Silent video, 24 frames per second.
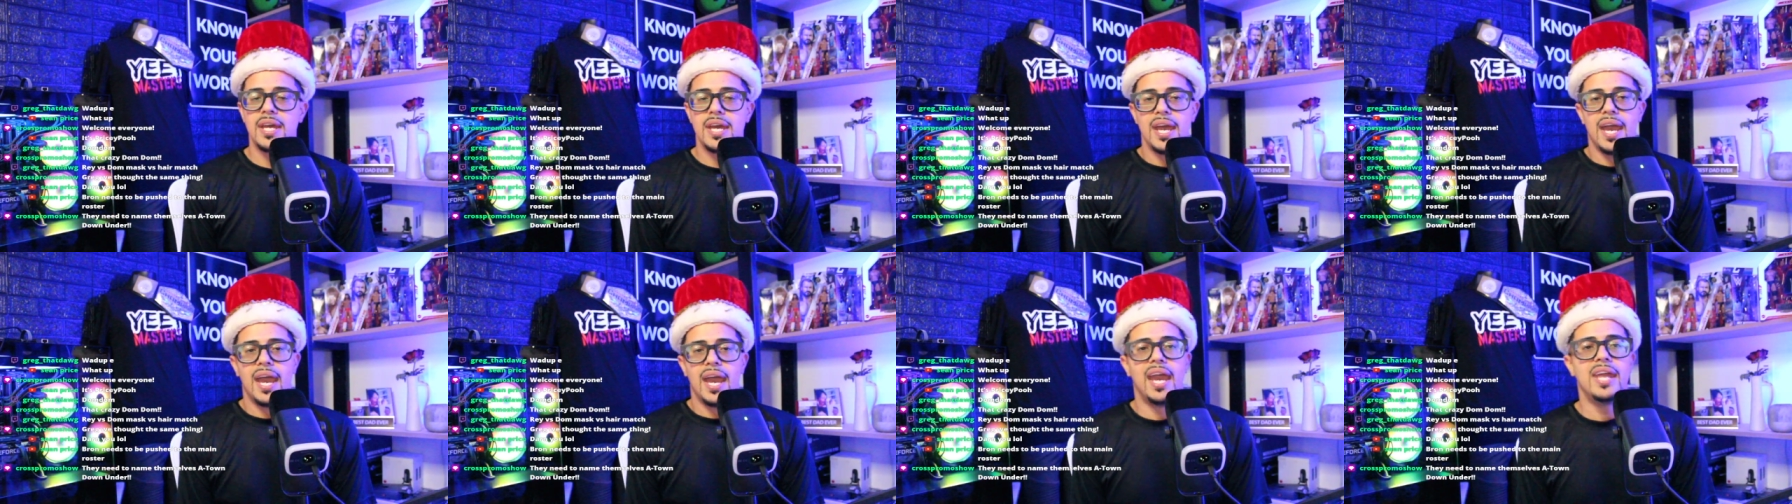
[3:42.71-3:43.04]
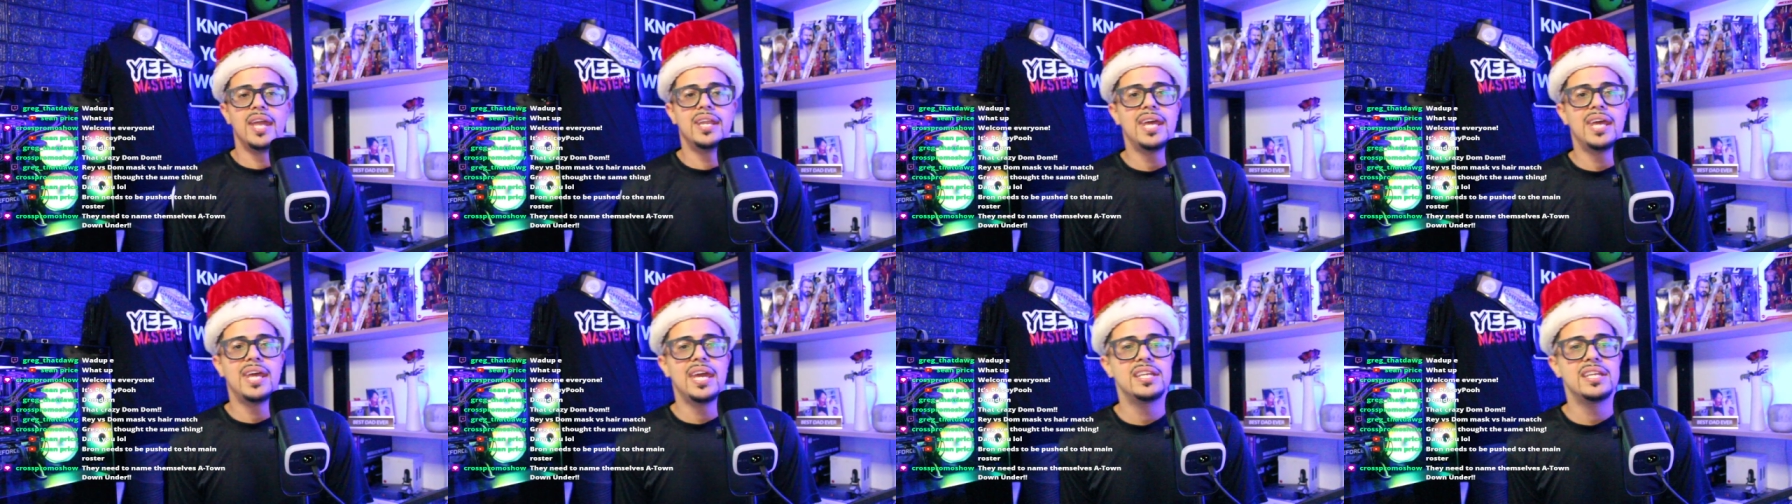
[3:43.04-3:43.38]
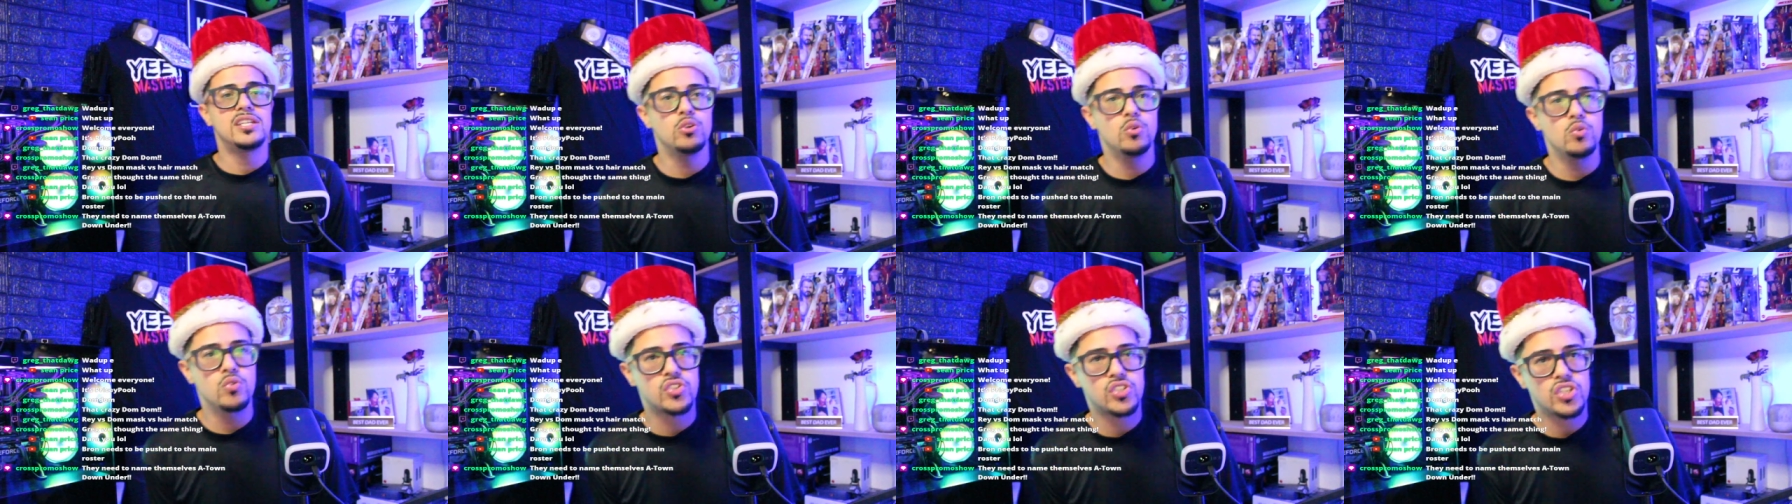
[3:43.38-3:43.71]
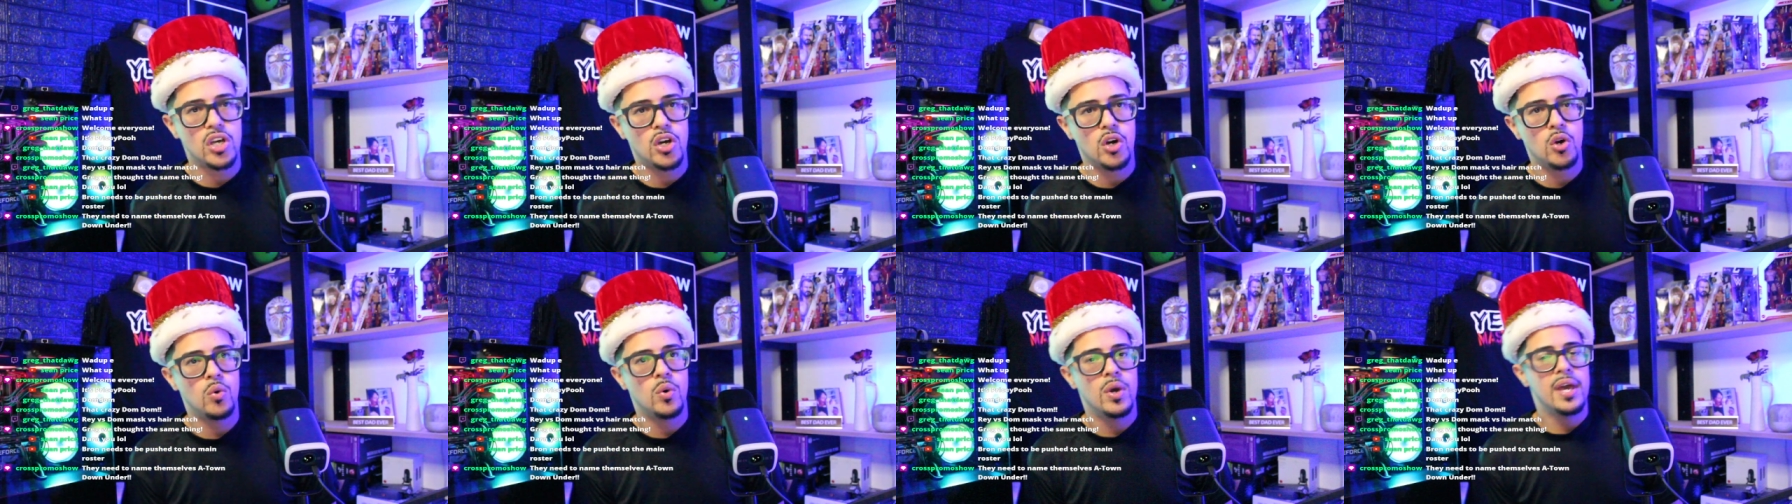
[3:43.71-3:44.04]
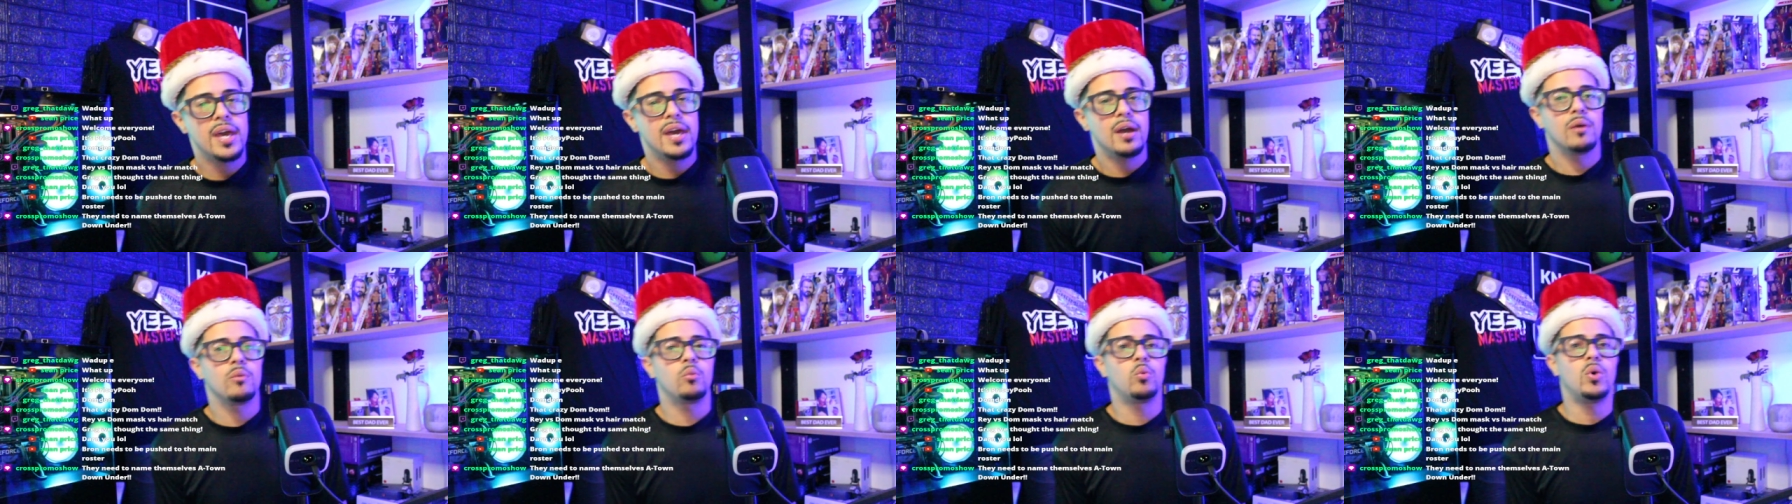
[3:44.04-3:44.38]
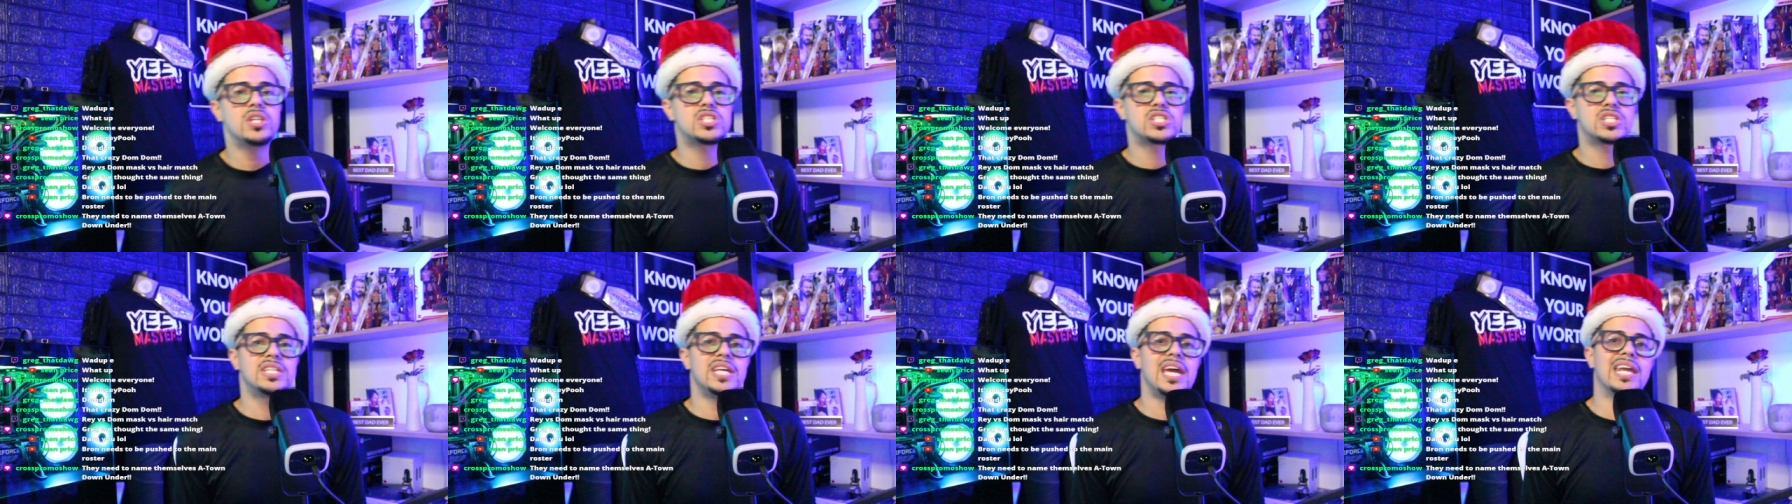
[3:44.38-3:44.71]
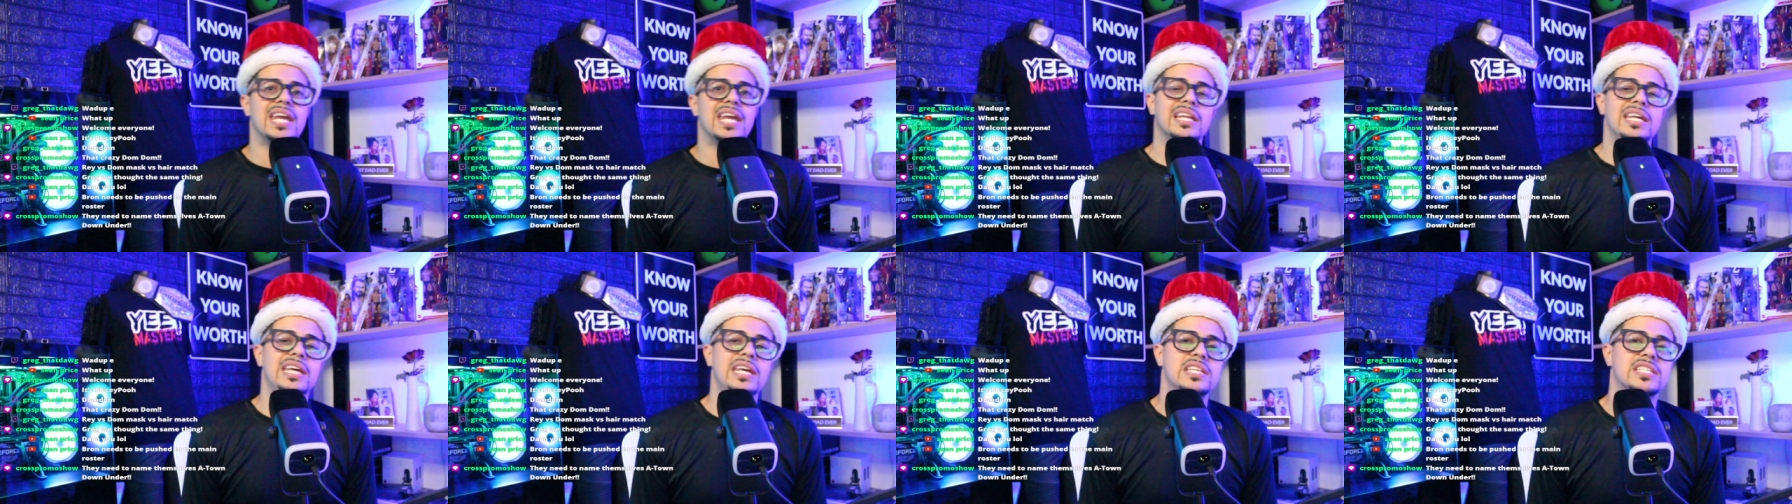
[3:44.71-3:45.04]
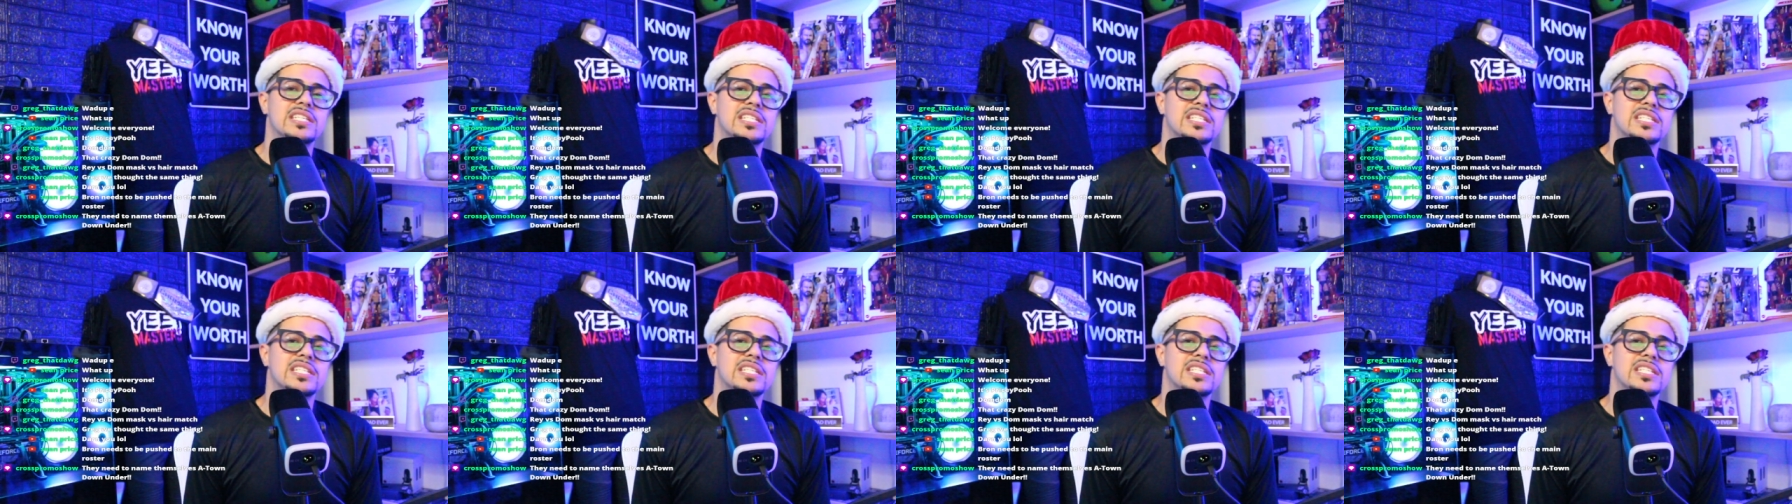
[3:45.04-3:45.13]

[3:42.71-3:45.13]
And they do so, which then leads to